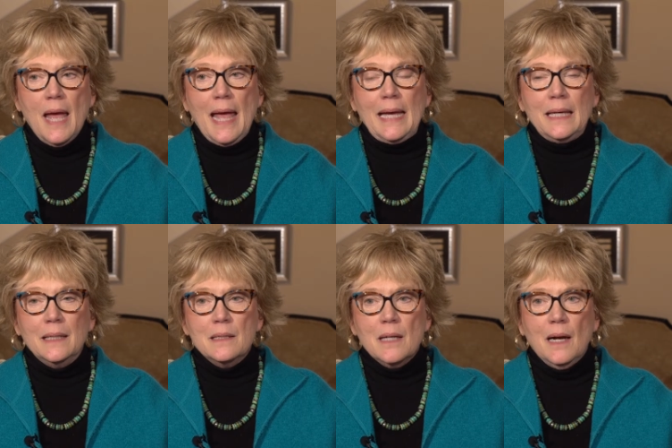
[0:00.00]

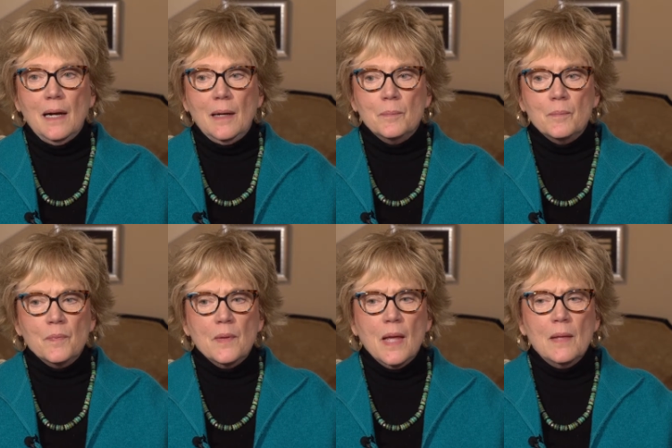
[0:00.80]
and um,
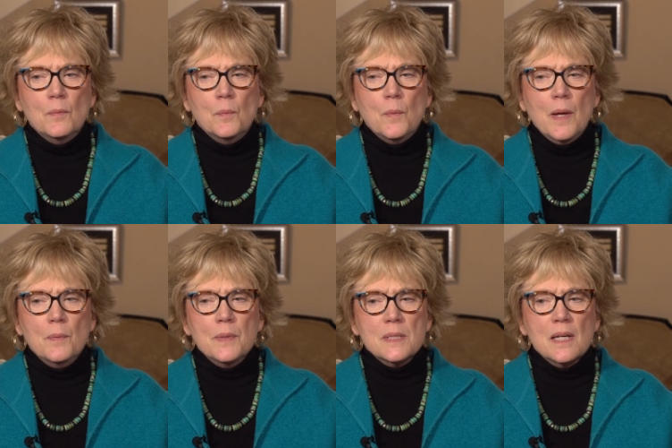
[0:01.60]
it,
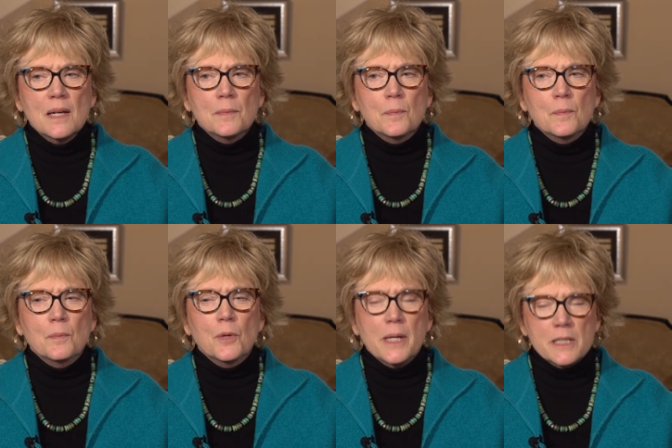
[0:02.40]
it, was a
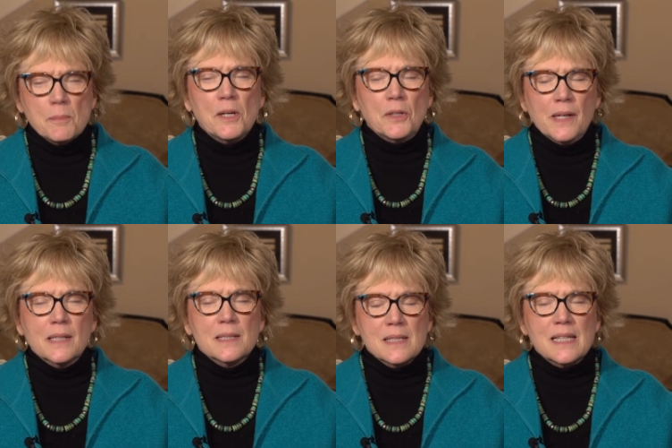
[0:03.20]
good
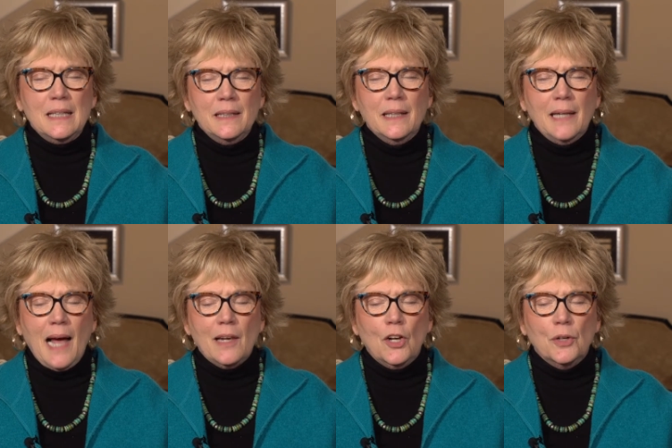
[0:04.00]
experience in that
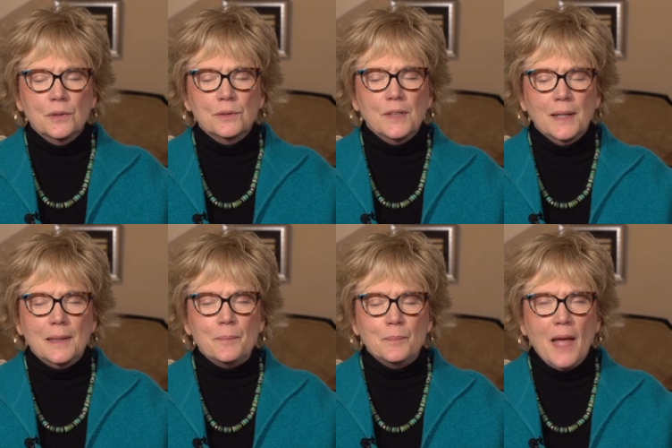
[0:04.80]
I learned um,